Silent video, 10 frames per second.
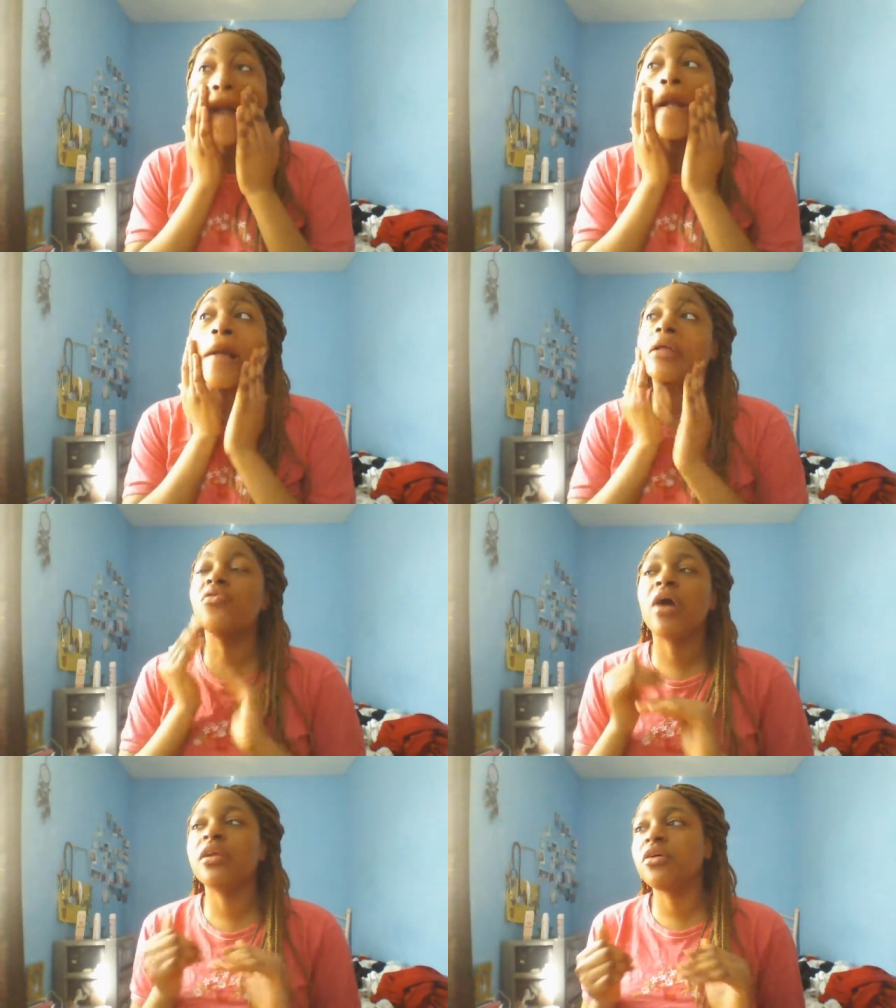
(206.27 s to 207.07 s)
Uh,
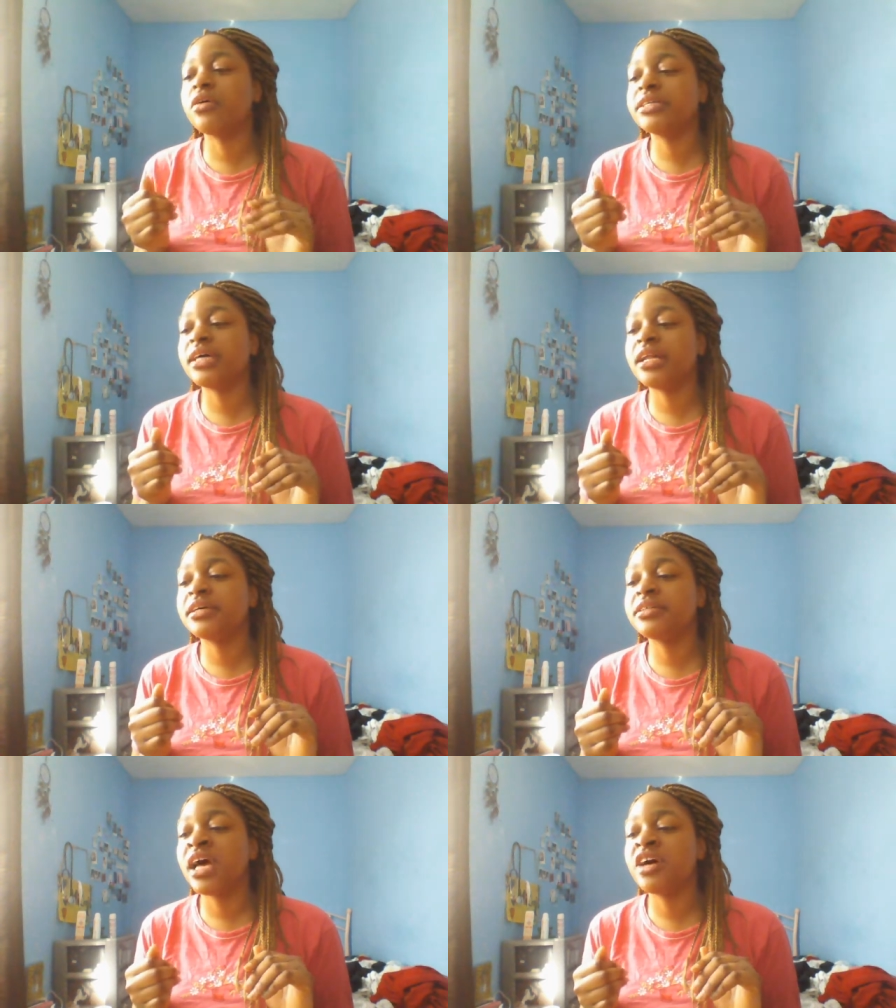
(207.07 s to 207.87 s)
do I
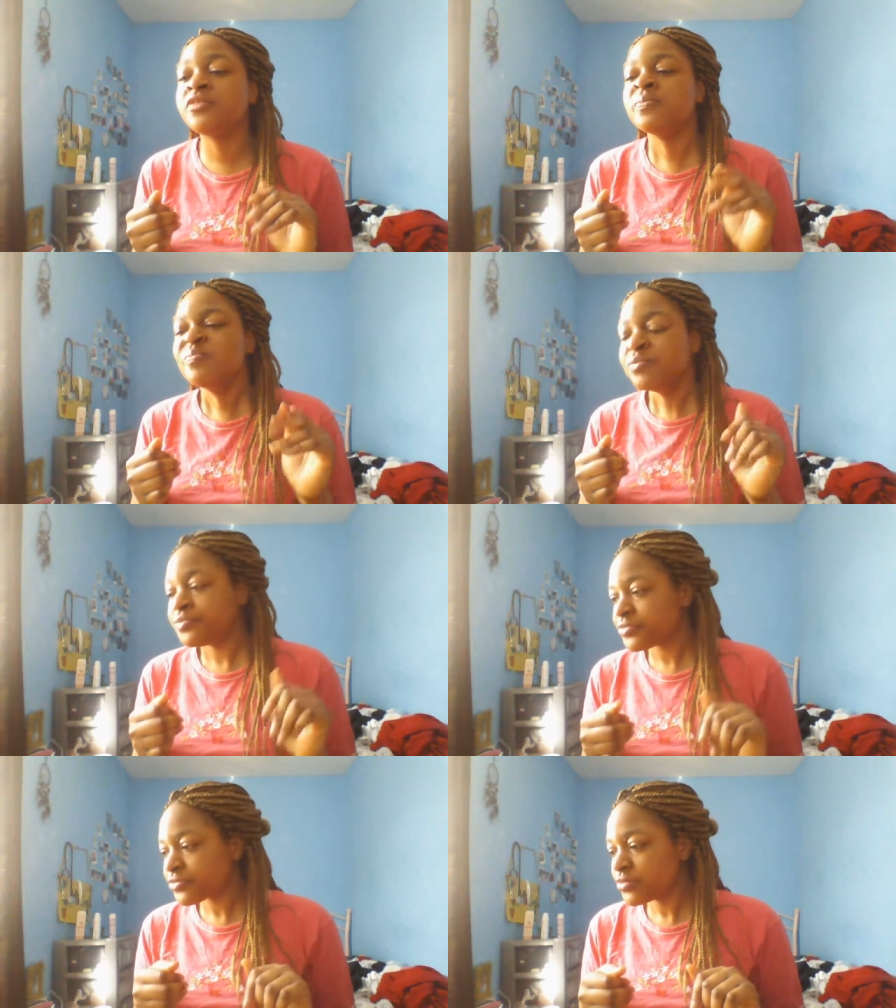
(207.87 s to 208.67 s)
know Italian
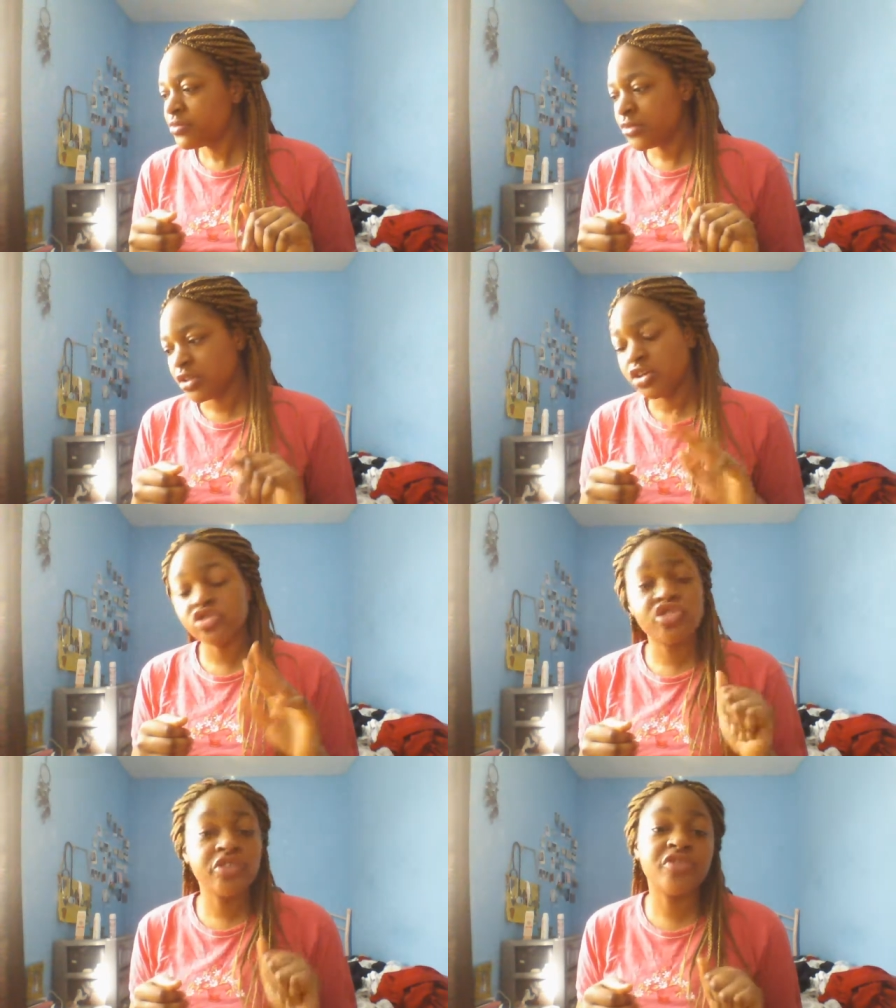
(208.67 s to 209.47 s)
now?
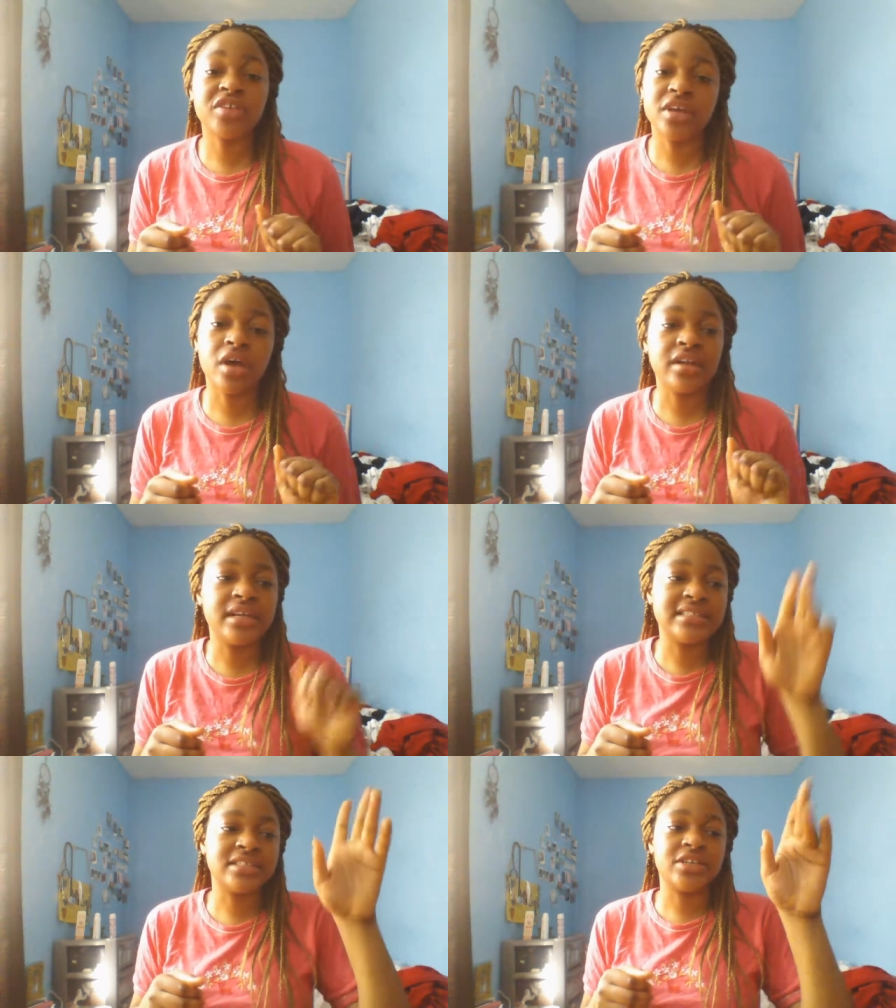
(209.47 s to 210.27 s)

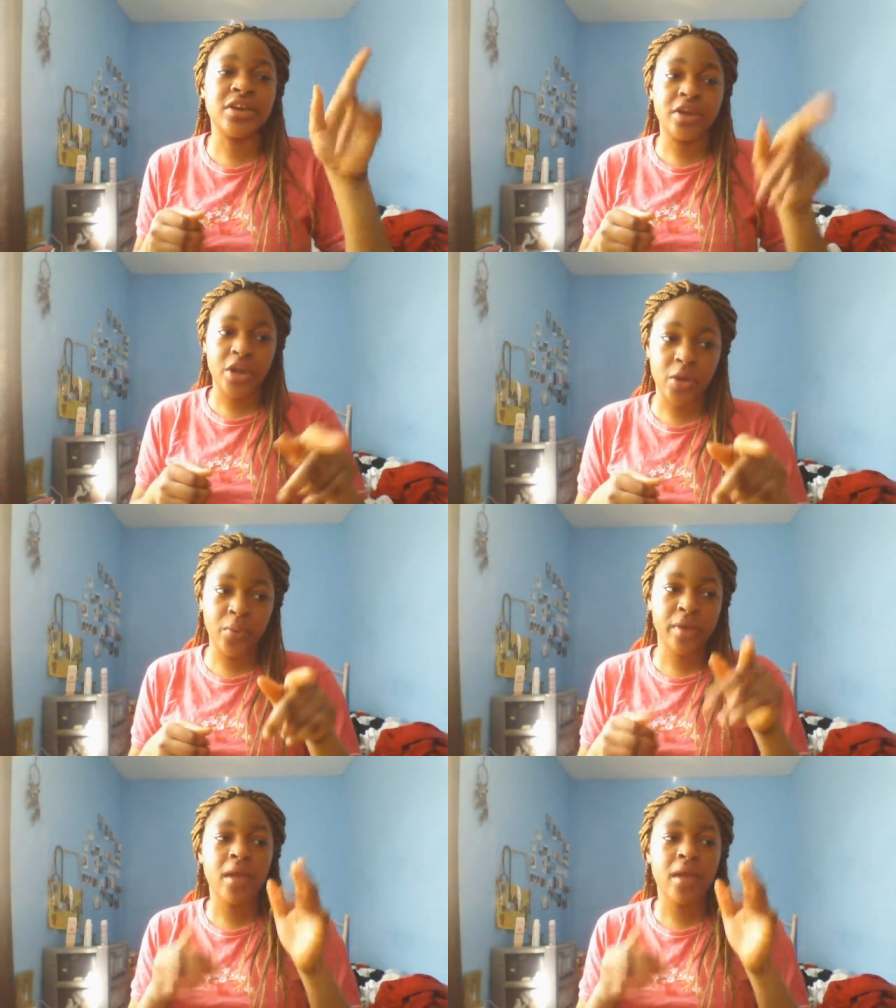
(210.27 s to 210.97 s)
Truthfully honest,